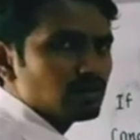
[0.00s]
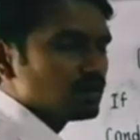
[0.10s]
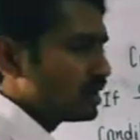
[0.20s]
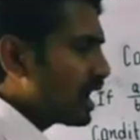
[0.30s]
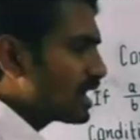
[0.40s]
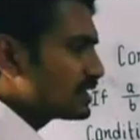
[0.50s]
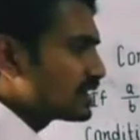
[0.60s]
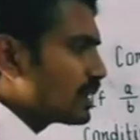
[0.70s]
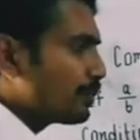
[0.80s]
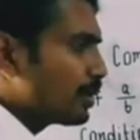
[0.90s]
the last
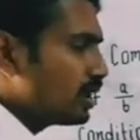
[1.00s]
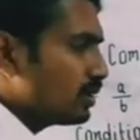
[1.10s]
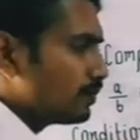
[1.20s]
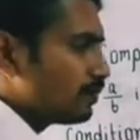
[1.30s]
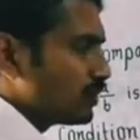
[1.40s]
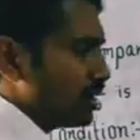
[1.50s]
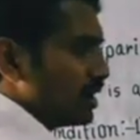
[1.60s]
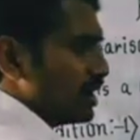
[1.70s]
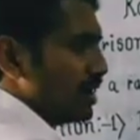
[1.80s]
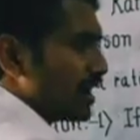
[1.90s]
example,
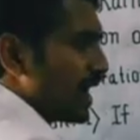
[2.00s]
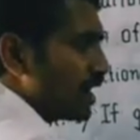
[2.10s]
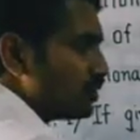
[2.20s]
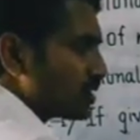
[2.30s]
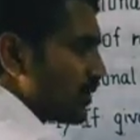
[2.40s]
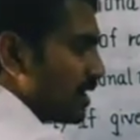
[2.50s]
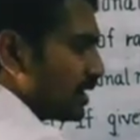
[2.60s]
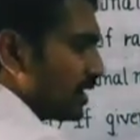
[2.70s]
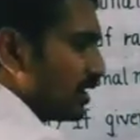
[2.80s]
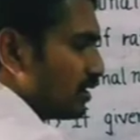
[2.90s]
negative
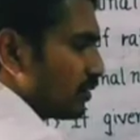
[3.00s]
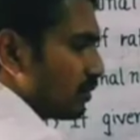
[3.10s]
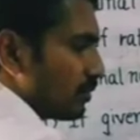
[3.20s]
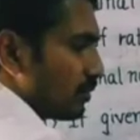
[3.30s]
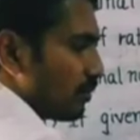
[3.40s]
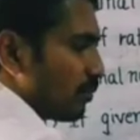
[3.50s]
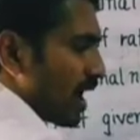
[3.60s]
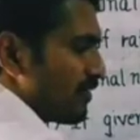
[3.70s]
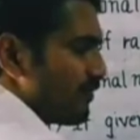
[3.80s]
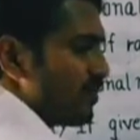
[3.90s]
17
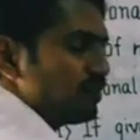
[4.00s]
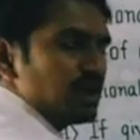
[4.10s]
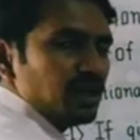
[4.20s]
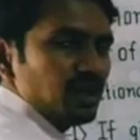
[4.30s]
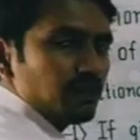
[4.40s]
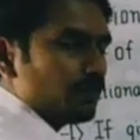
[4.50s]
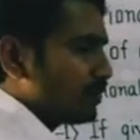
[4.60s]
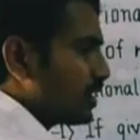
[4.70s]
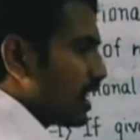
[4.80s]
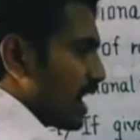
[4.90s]
by 50
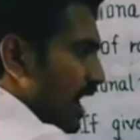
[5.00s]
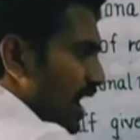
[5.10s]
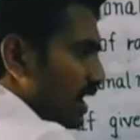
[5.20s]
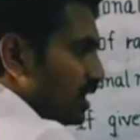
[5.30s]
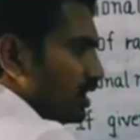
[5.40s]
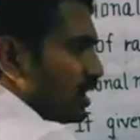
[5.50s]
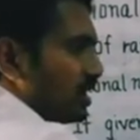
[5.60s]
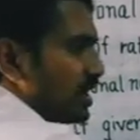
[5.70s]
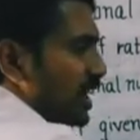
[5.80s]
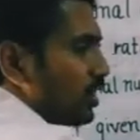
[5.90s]
and
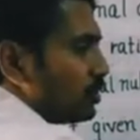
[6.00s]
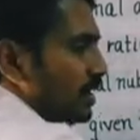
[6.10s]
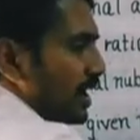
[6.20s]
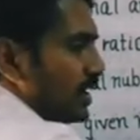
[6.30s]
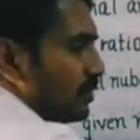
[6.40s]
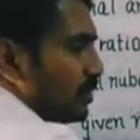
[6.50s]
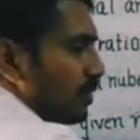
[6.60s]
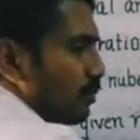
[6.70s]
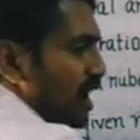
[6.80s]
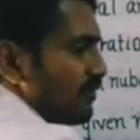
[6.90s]
negative 10
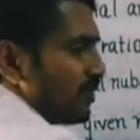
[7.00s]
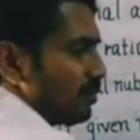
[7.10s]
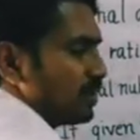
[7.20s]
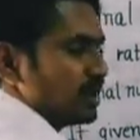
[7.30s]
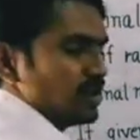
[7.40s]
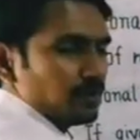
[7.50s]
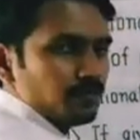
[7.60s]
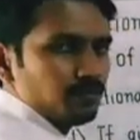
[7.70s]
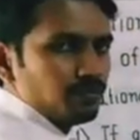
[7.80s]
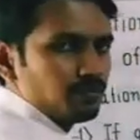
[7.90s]
by 50.
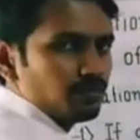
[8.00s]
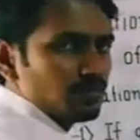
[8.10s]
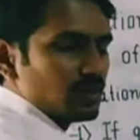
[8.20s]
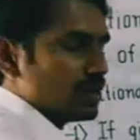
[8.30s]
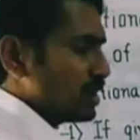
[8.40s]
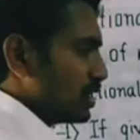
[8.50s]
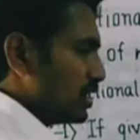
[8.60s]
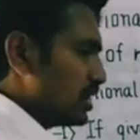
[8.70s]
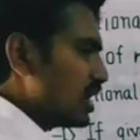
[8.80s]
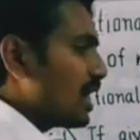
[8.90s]

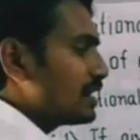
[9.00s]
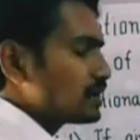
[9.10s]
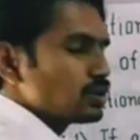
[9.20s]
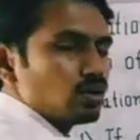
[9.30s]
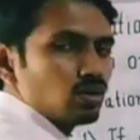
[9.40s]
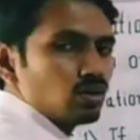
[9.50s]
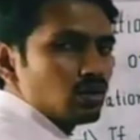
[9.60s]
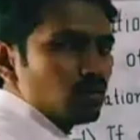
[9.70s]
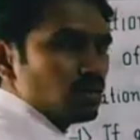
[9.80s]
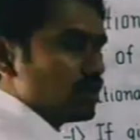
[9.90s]
Here also
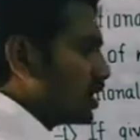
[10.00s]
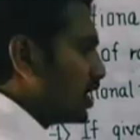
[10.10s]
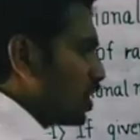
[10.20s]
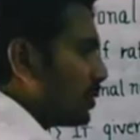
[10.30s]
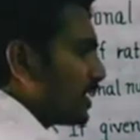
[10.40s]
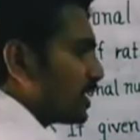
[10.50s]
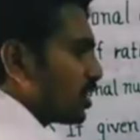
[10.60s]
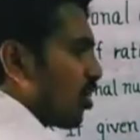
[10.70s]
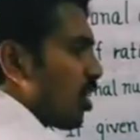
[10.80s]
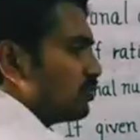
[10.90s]
the denominator
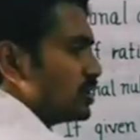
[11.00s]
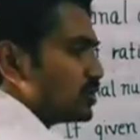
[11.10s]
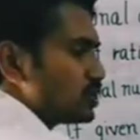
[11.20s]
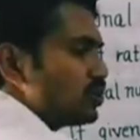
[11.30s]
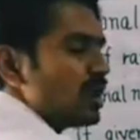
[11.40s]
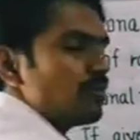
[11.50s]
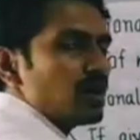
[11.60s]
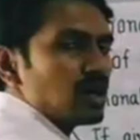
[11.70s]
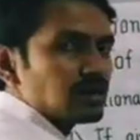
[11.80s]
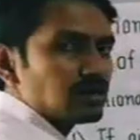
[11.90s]
of these two
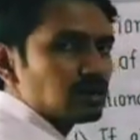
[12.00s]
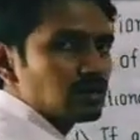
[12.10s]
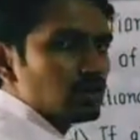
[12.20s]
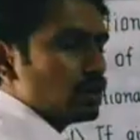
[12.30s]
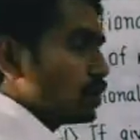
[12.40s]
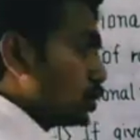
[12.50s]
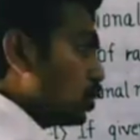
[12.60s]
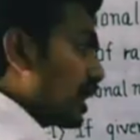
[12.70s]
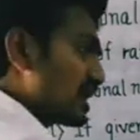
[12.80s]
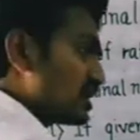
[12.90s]
numbers,
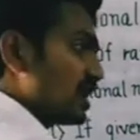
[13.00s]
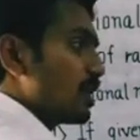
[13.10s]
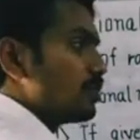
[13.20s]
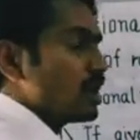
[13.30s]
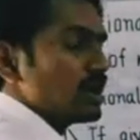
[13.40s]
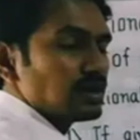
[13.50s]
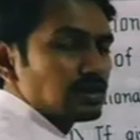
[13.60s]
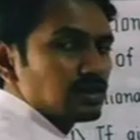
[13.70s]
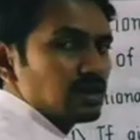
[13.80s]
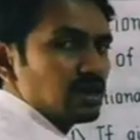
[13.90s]
two rational numbers,
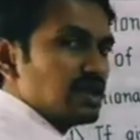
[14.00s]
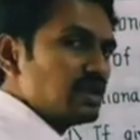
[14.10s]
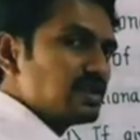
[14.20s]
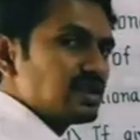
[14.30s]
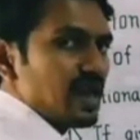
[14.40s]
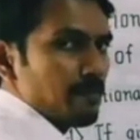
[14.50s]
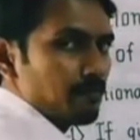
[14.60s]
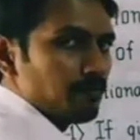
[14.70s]
is same.